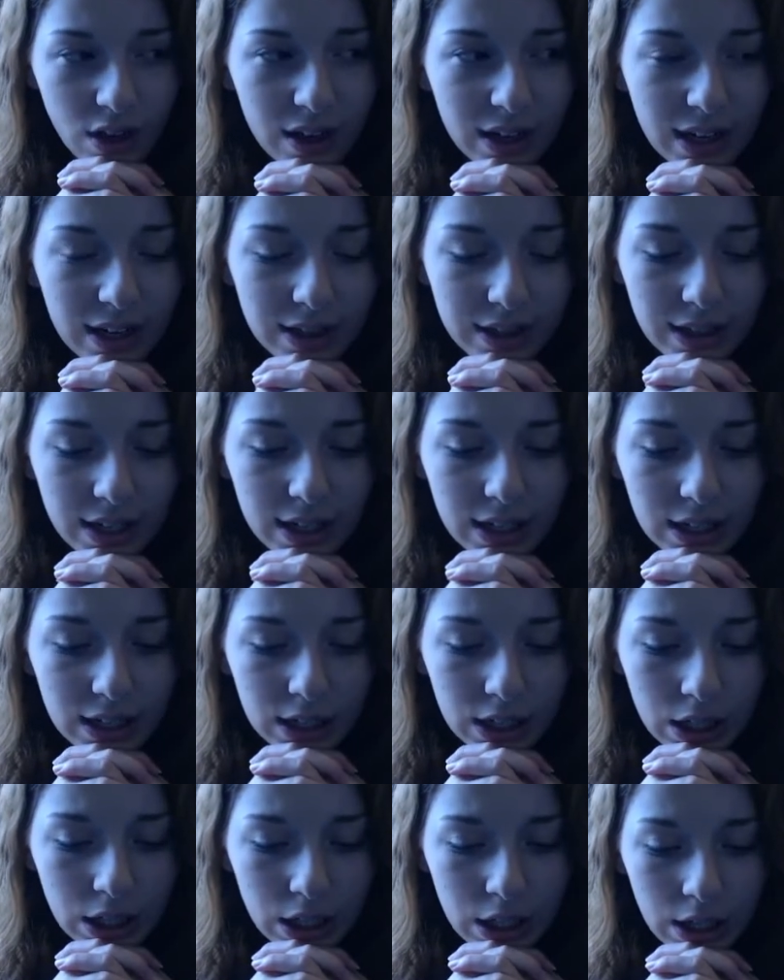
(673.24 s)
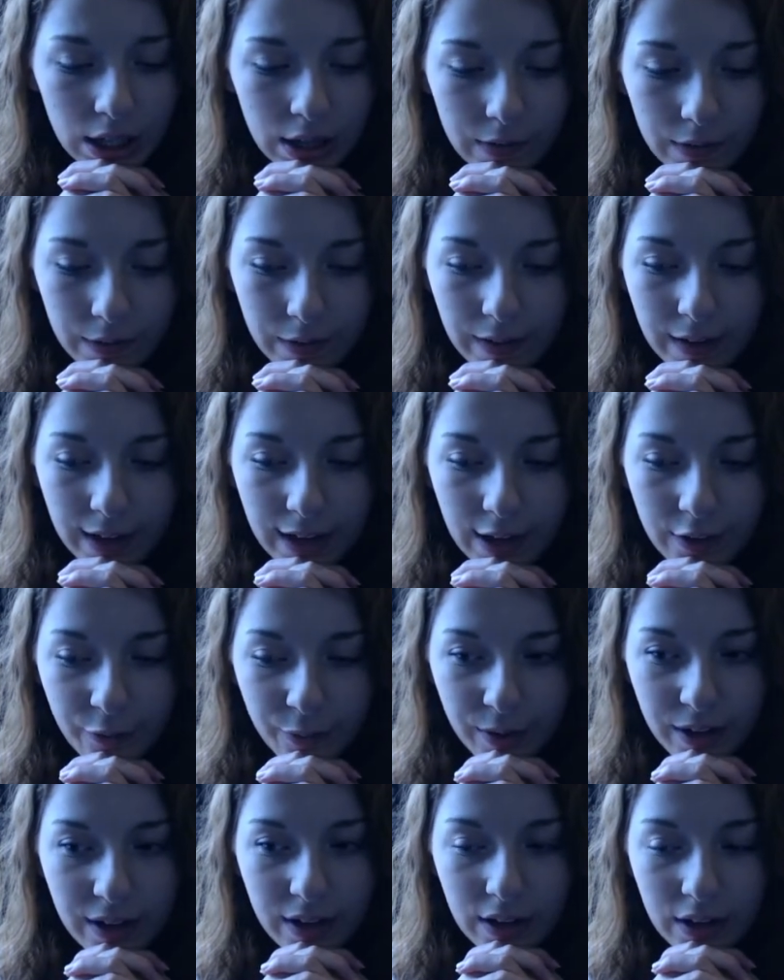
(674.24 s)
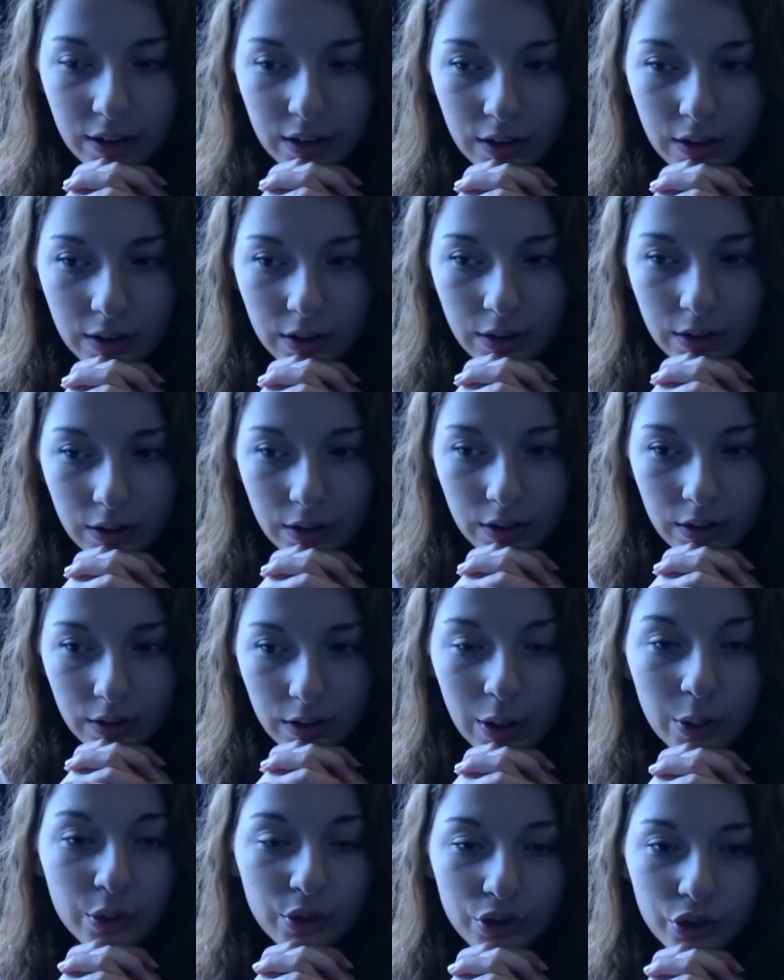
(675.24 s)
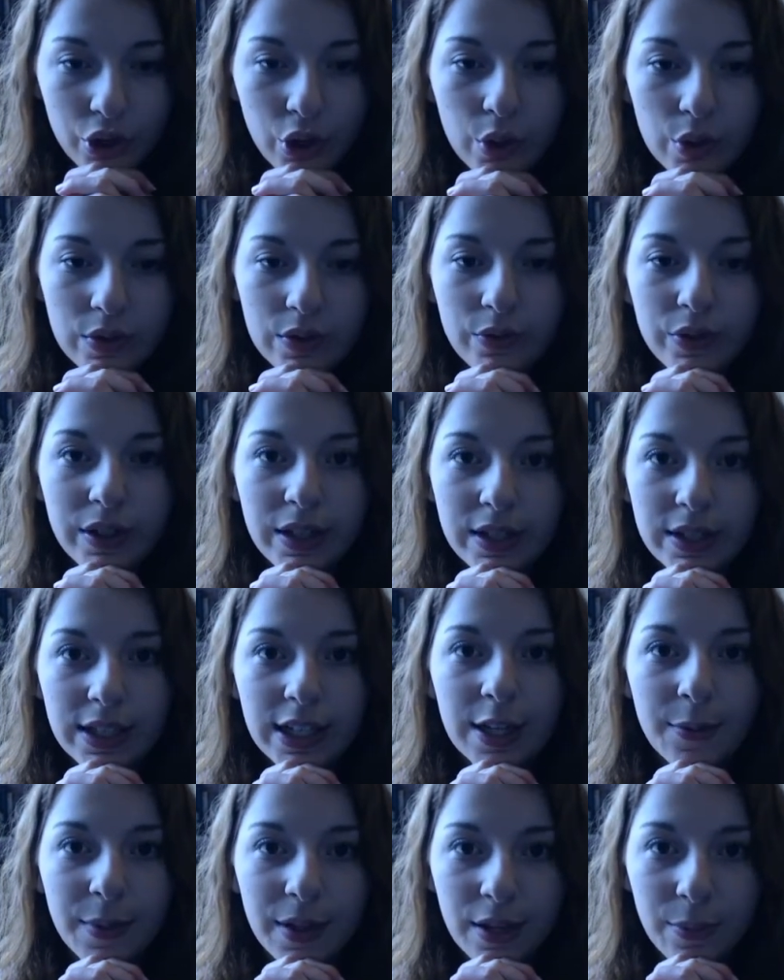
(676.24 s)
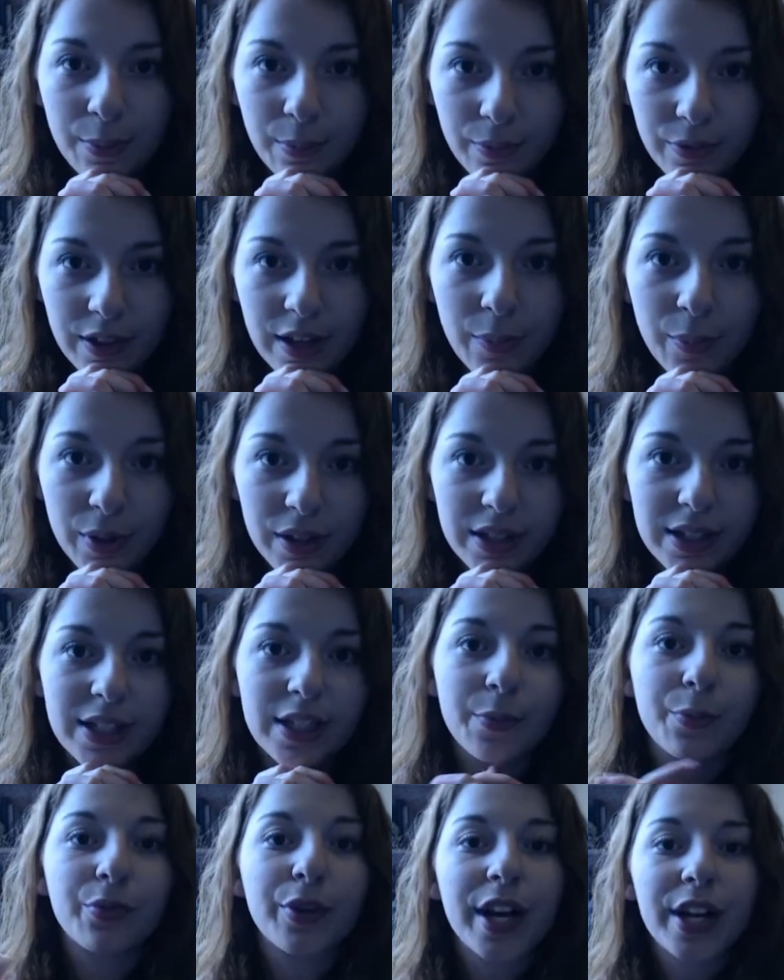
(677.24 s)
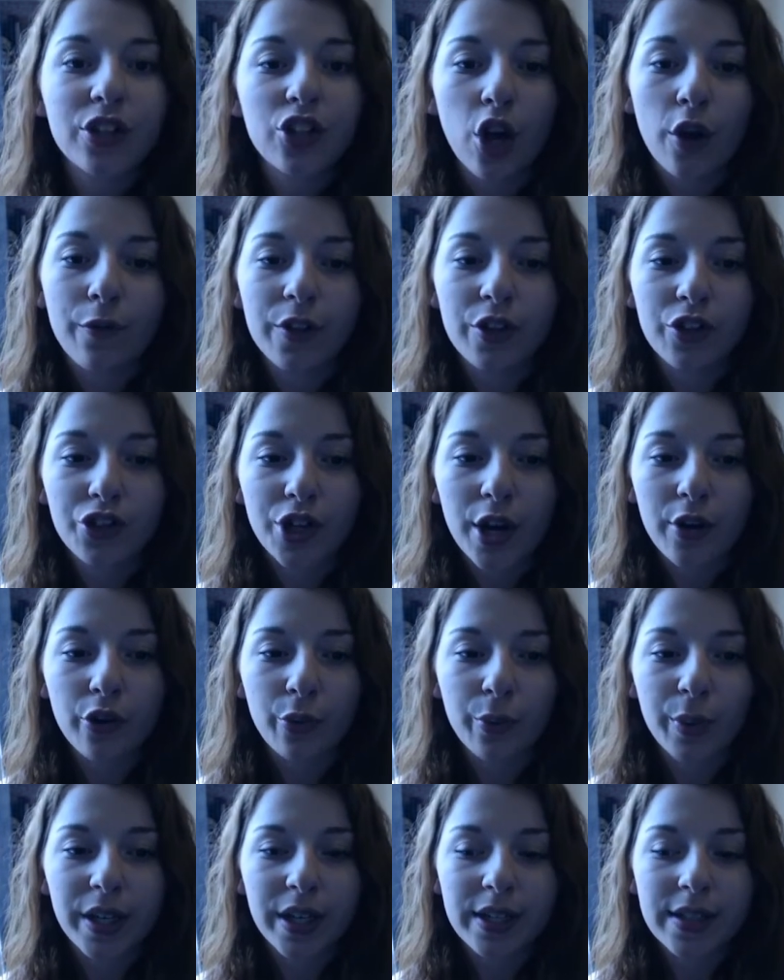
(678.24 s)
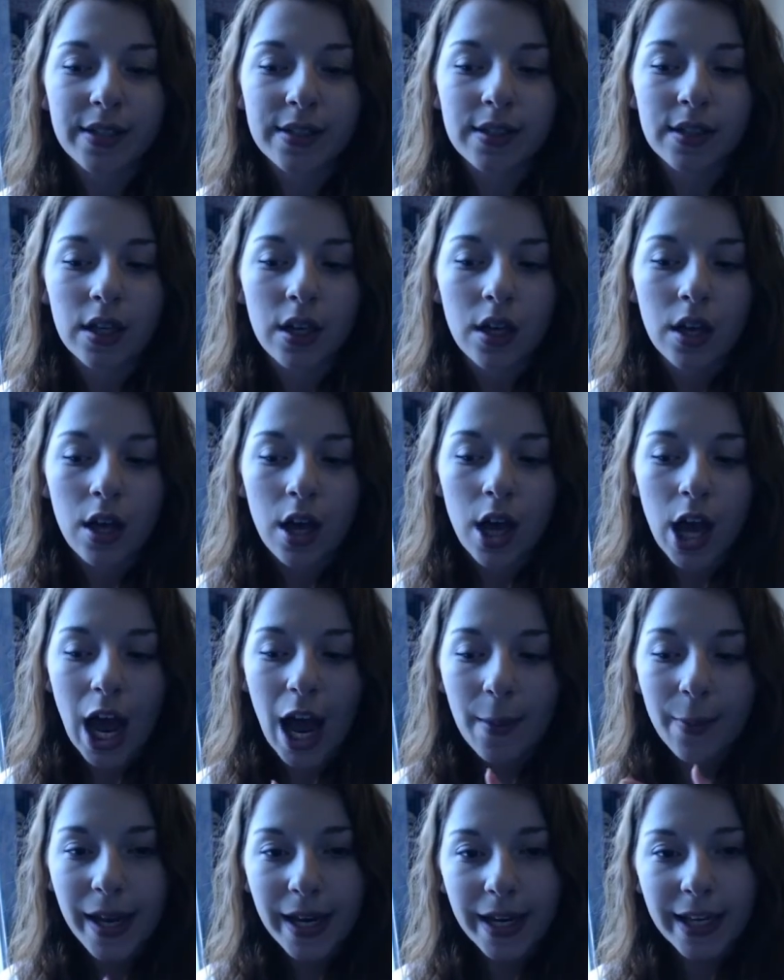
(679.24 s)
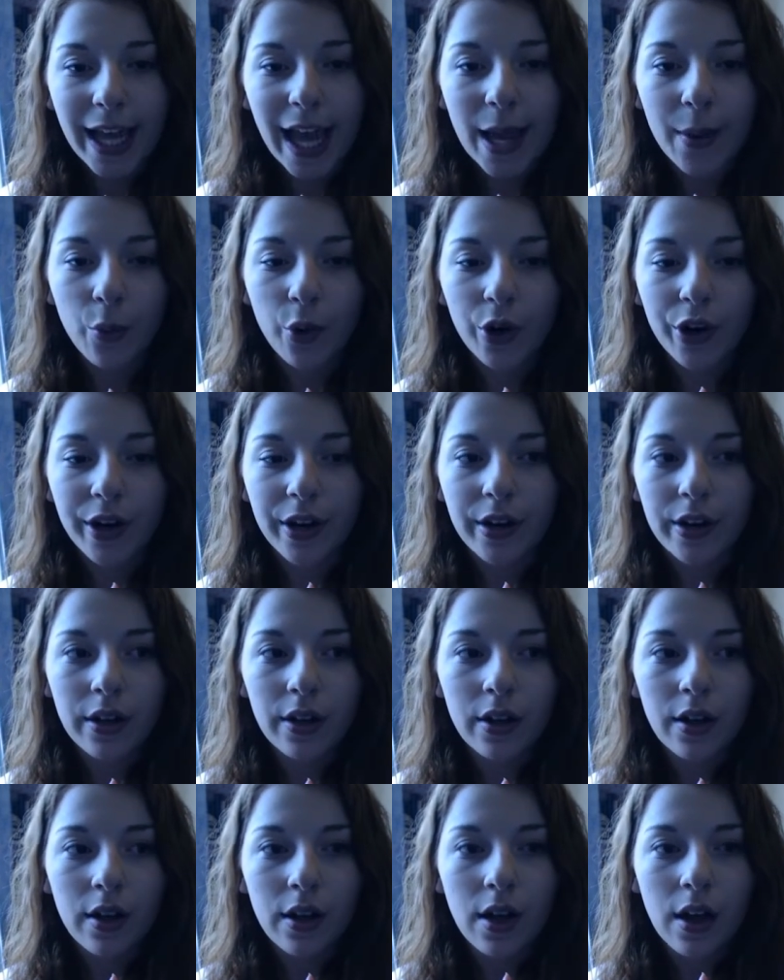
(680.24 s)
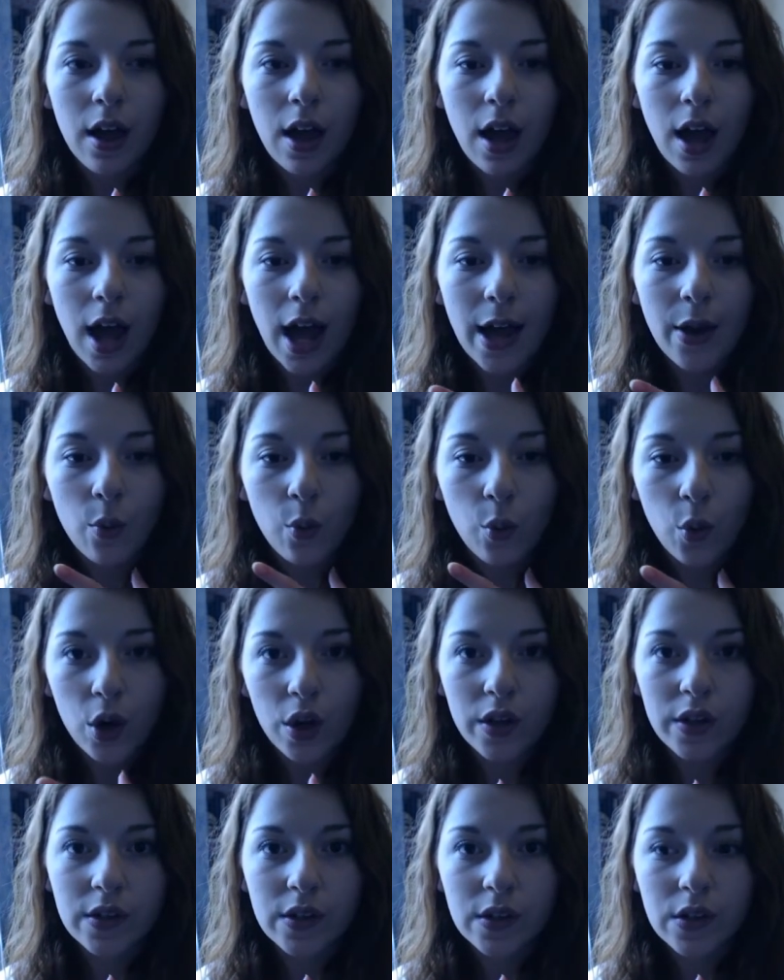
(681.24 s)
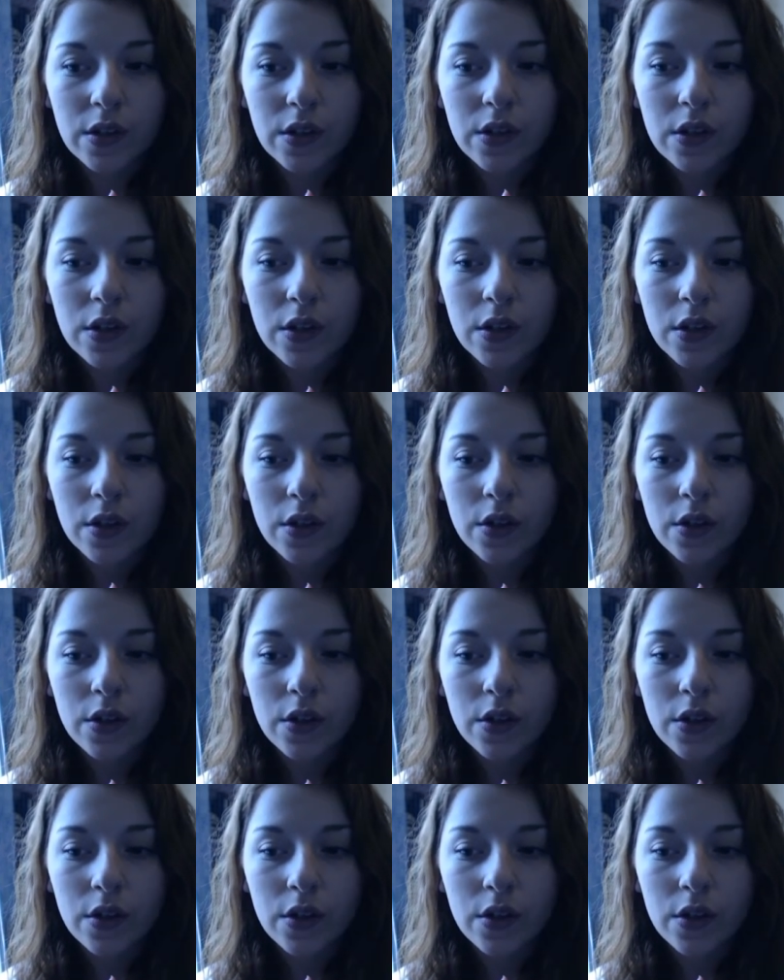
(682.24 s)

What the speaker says: And I think that they gave me, Elder Scrolls really did give me the ability to branch off in general, because I played a game where I was,